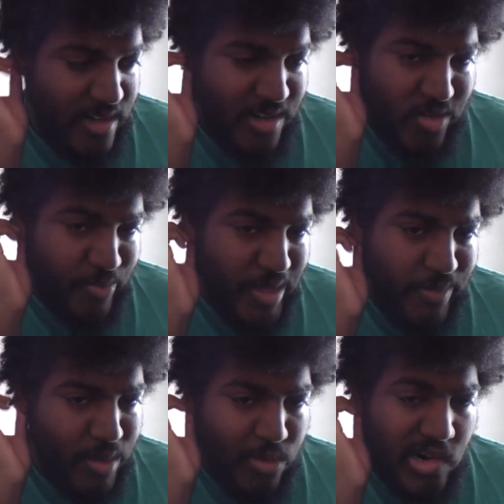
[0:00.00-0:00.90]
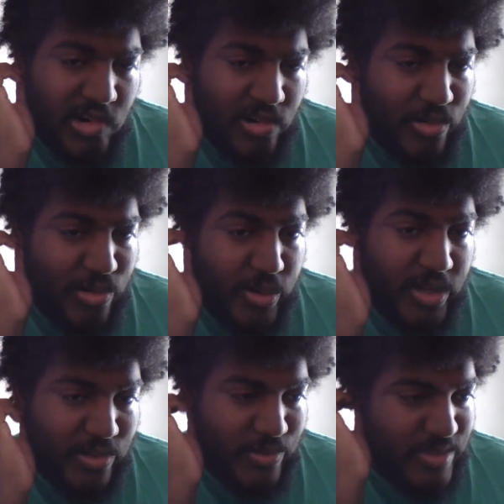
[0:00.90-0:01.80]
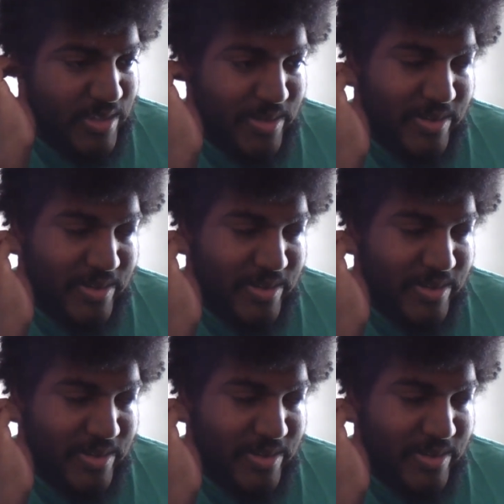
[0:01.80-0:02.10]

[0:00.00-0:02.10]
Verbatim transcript: or maybe tomorrow. Who knows?